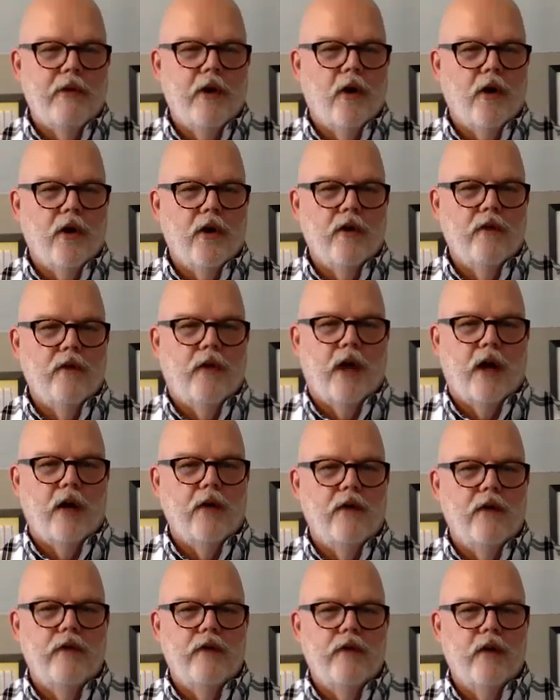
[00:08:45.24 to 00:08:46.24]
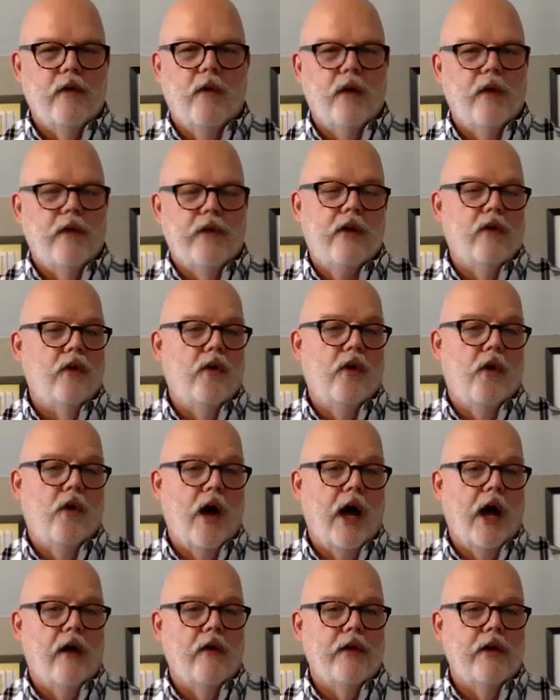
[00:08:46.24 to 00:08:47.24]
aren't going to follow it very well. They don't know
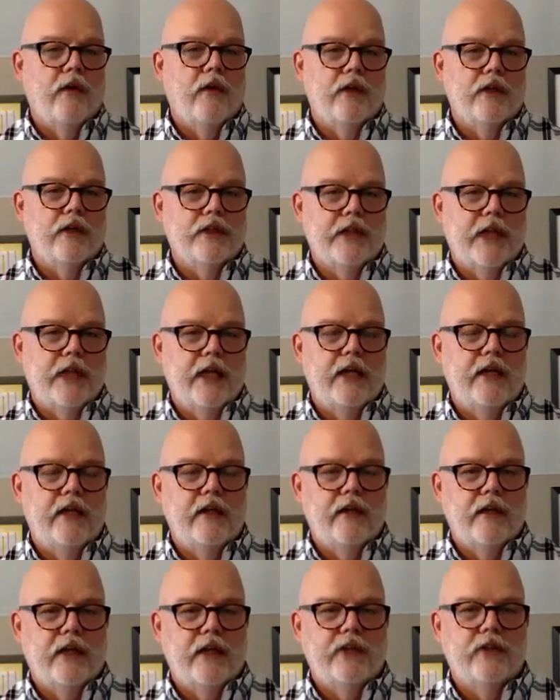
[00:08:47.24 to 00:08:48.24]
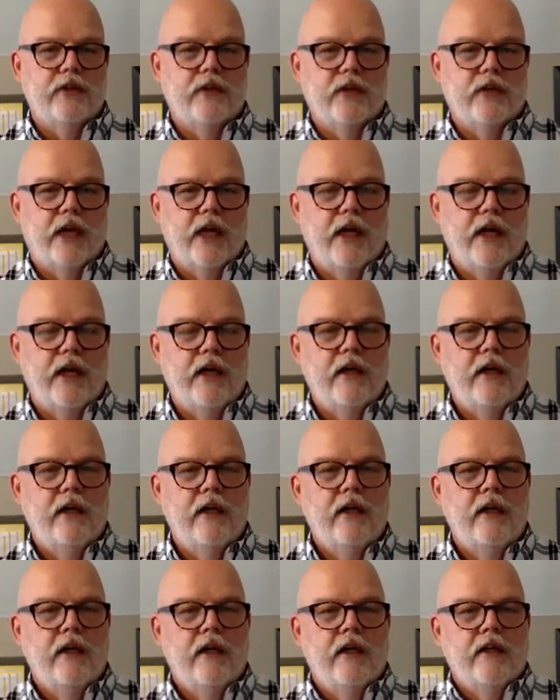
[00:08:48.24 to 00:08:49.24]
how, they don't understand it, and that's okay. Right.
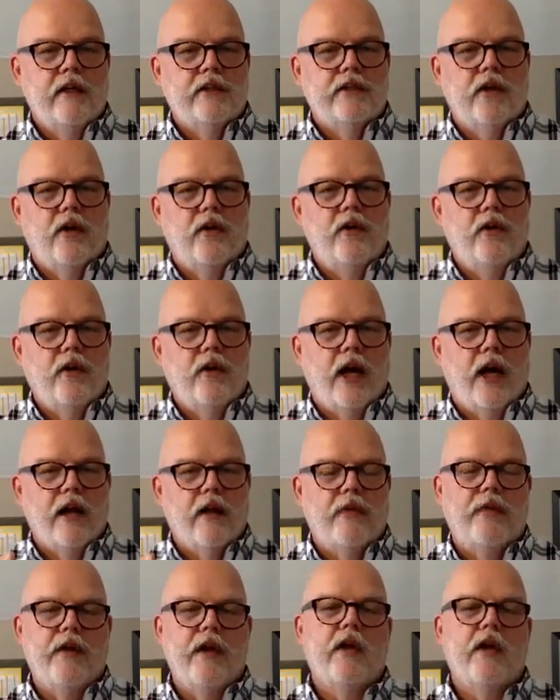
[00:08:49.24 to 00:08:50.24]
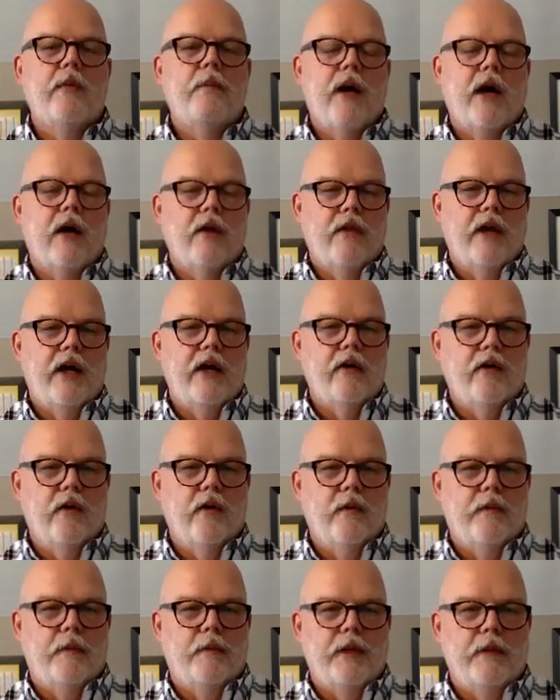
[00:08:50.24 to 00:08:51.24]
So you got to think about that
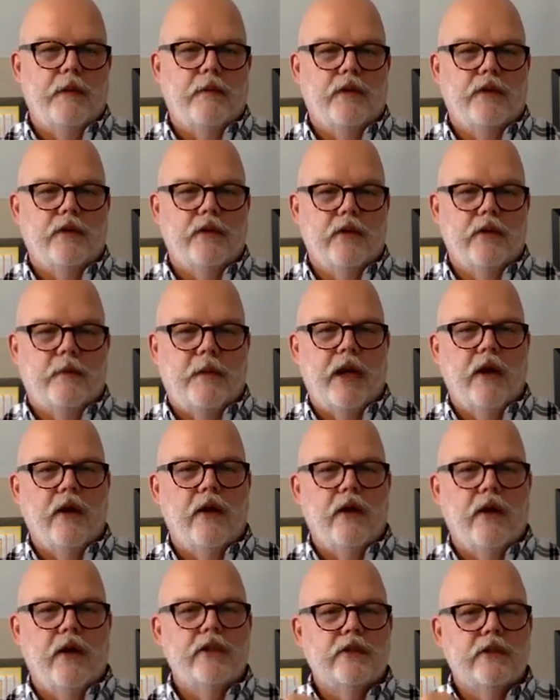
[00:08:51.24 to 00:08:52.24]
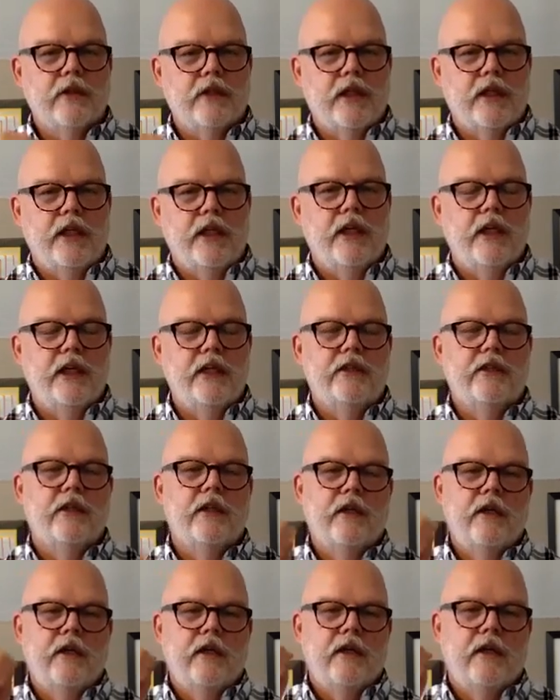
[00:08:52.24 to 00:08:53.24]
group of people too, the parents, the kids,
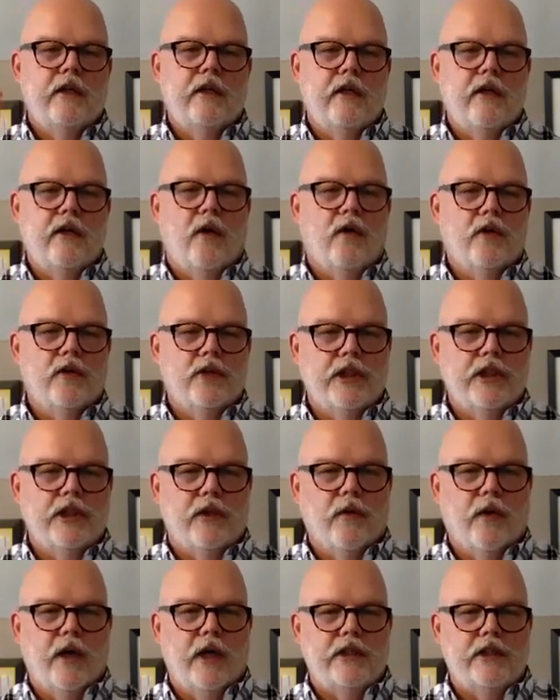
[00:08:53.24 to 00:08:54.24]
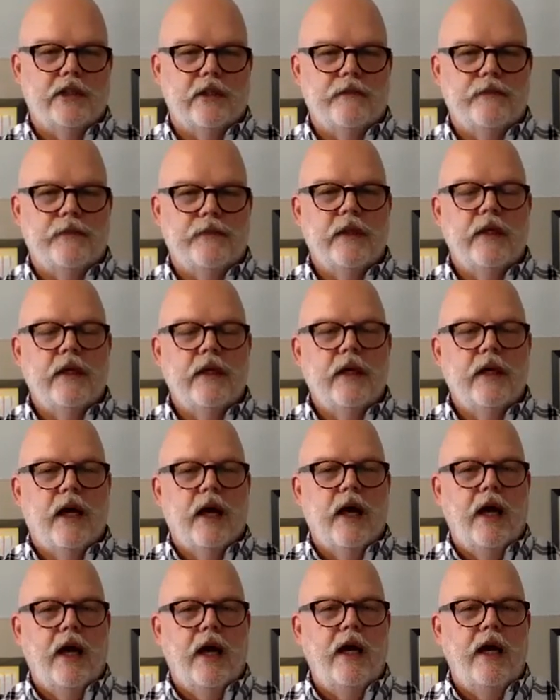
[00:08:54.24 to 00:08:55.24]
the older generation.
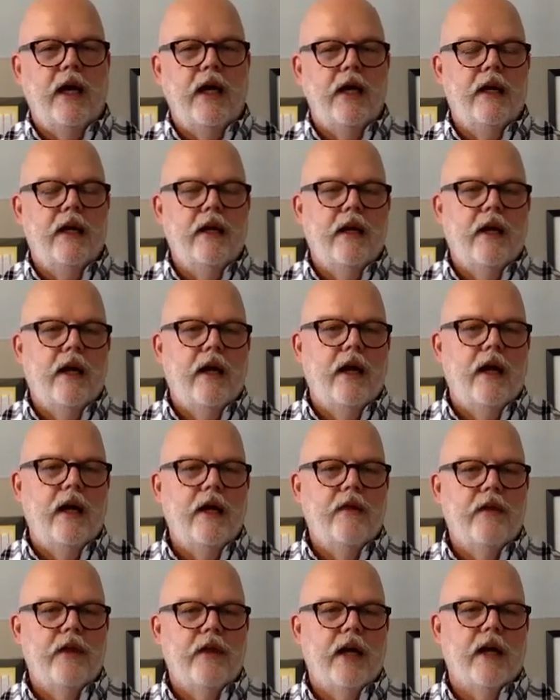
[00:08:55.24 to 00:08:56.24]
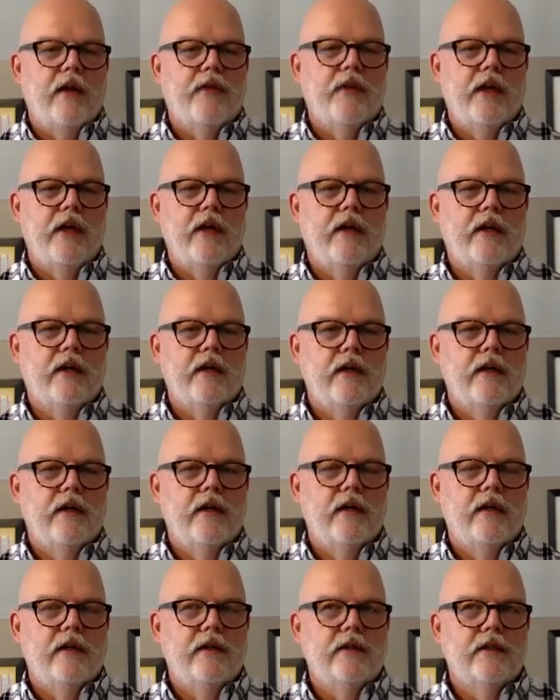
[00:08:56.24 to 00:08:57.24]
Yeah. And then I think
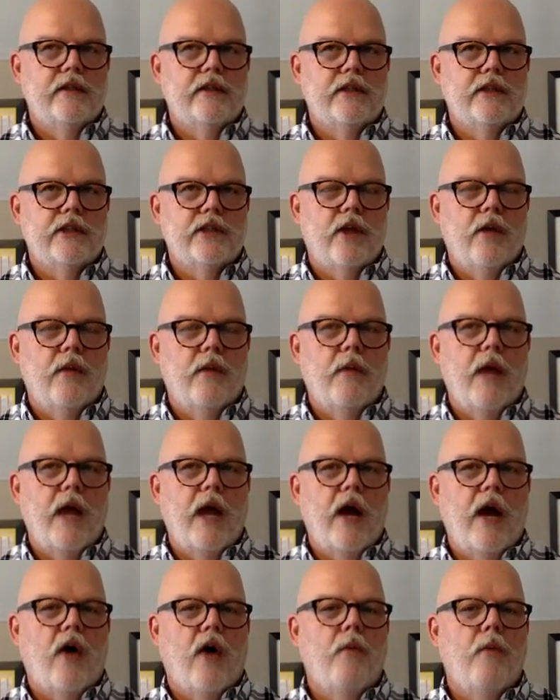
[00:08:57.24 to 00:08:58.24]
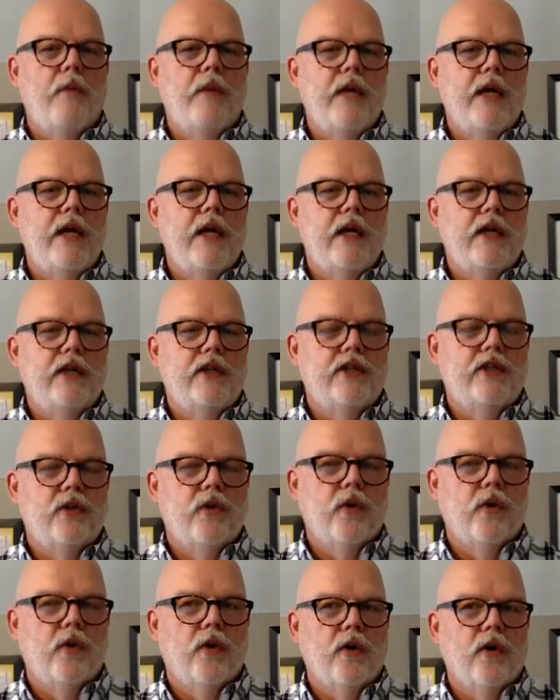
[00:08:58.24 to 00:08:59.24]
somehow being
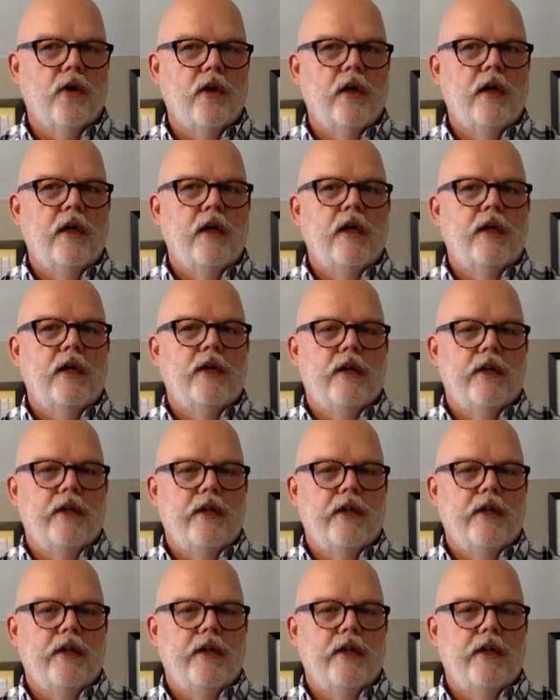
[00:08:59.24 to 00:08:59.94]
sure that